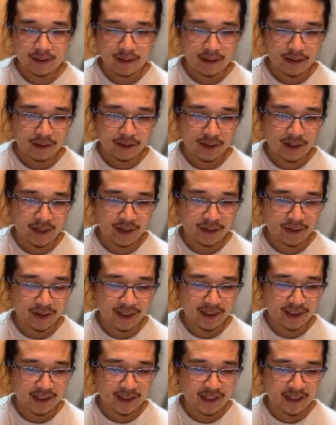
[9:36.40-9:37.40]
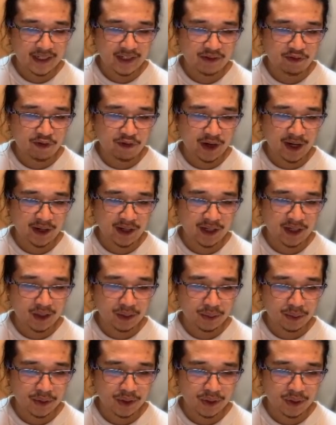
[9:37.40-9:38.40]
So there you can see it's very
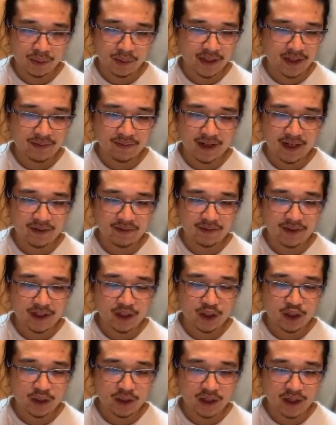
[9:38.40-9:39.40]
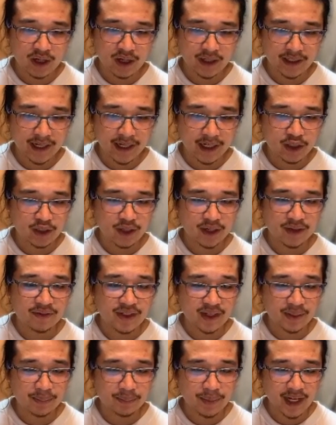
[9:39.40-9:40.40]
close. So even if the cutting
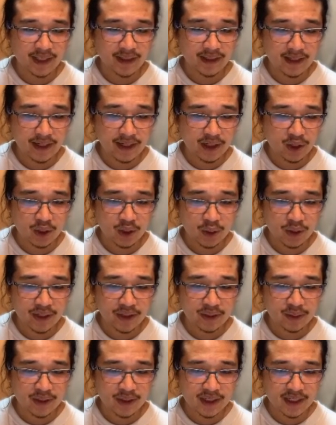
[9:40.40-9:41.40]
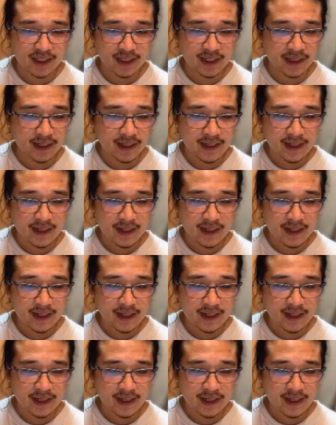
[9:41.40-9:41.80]
drifts a bit, then you're going to see